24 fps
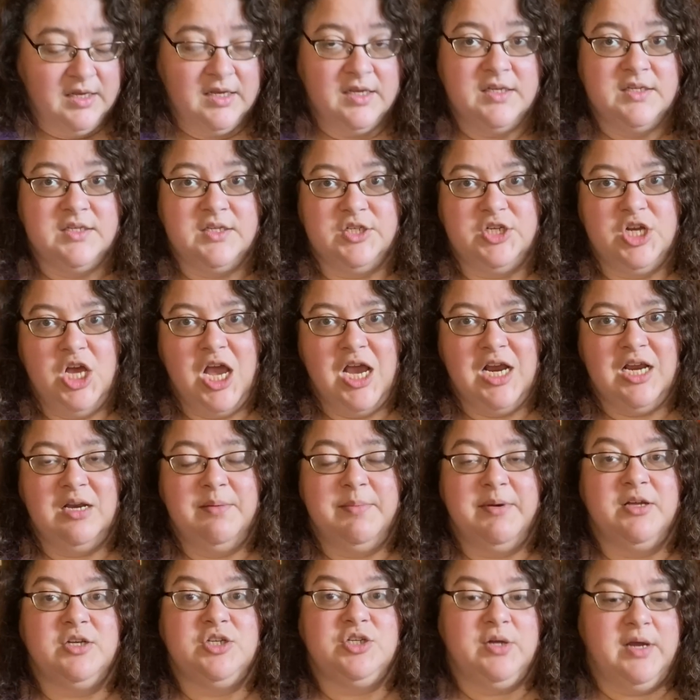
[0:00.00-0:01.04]
So talking
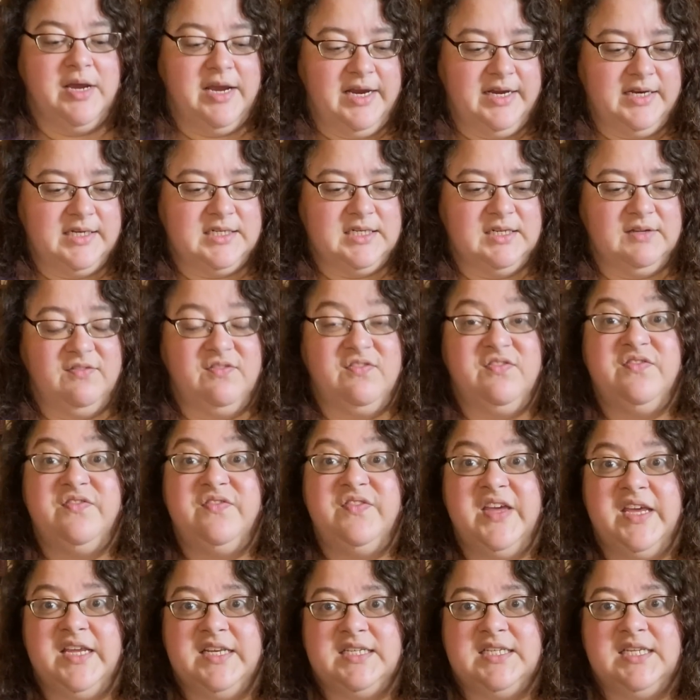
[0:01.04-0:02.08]
about trying to
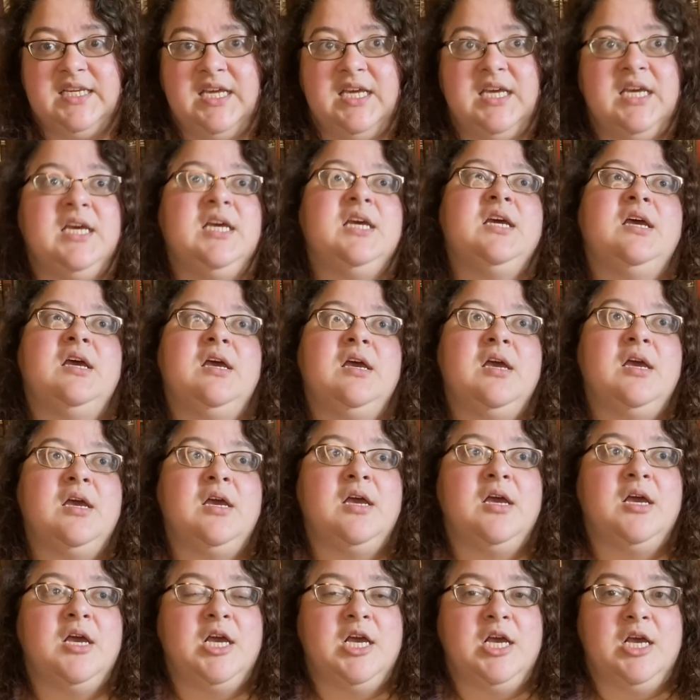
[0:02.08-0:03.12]
fit
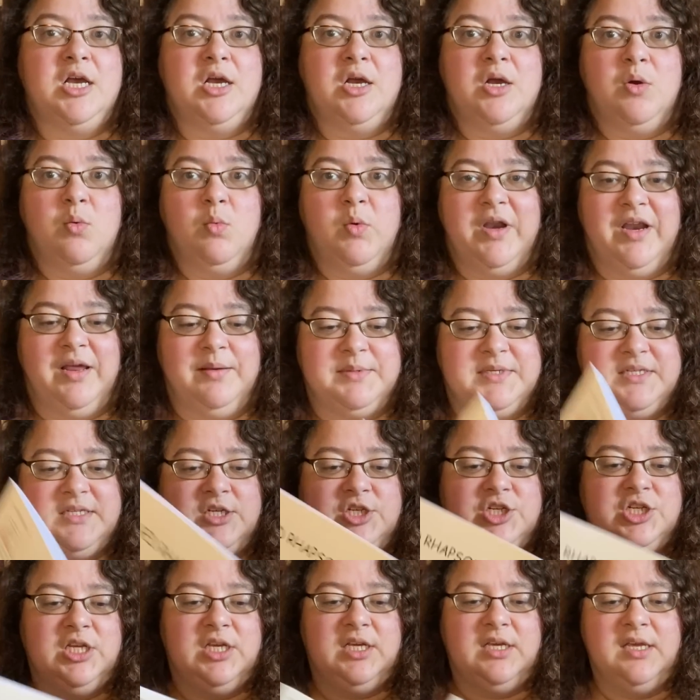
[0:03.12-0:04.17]
when I'm
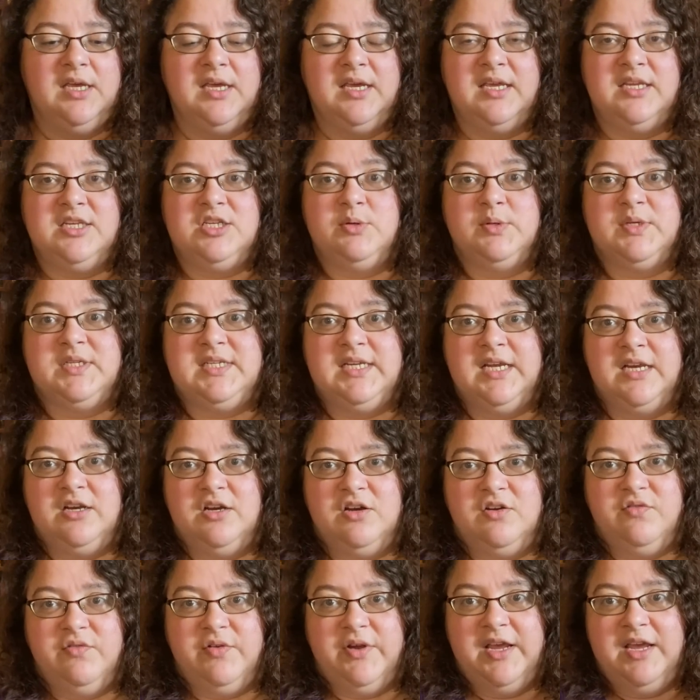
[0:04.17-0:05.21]
stitching into a standard
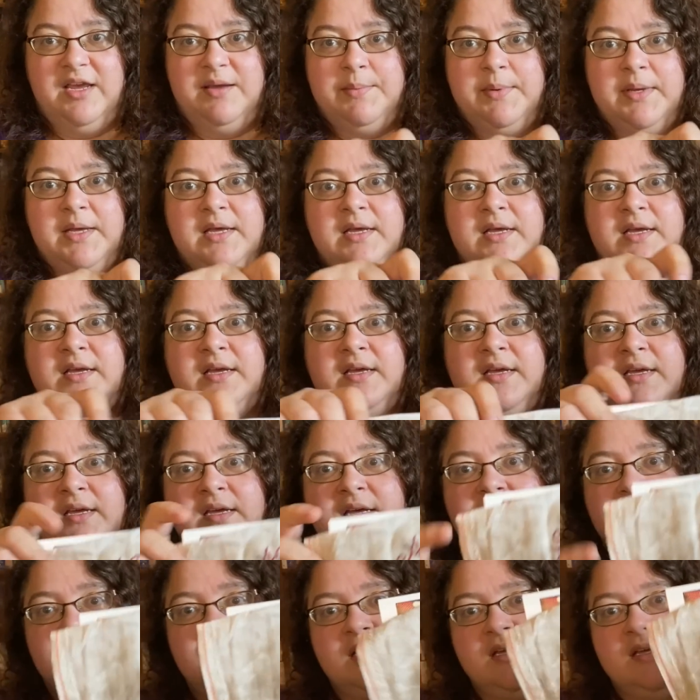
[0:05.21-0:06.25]
frame,
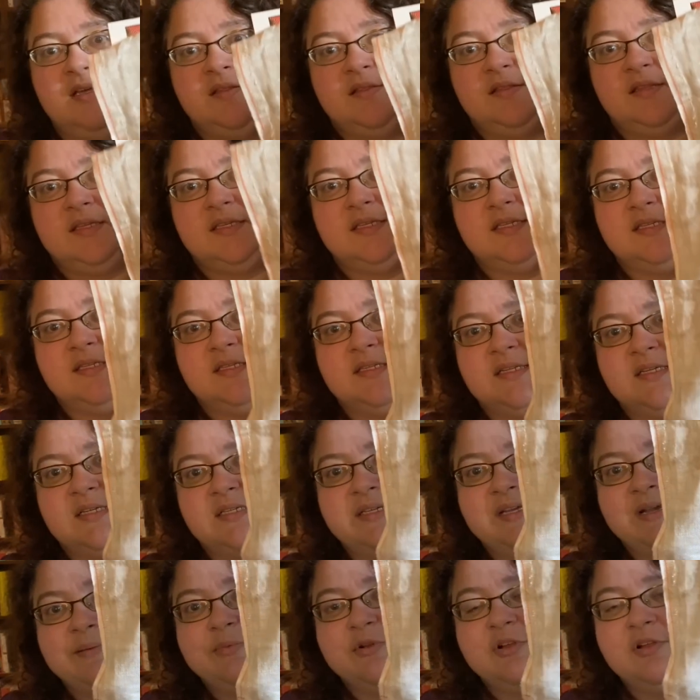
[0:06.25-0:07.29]
this is an
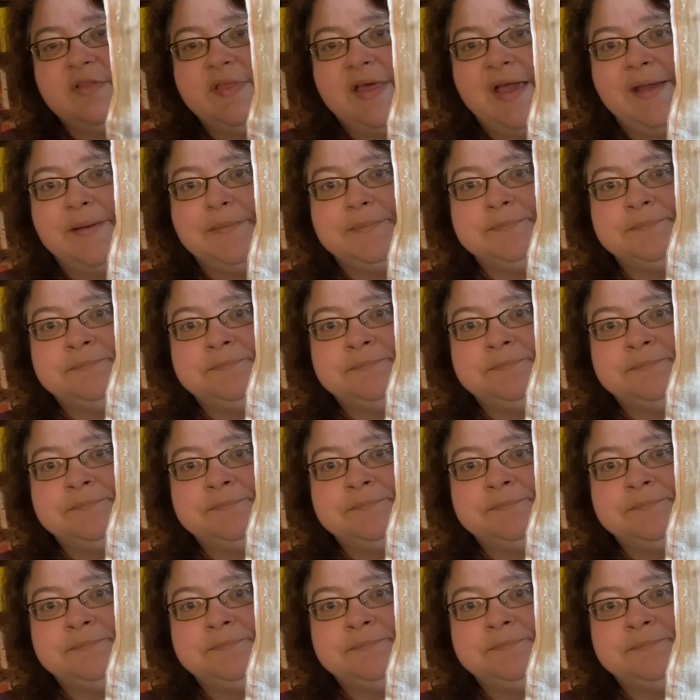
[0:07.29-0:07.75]
example of that.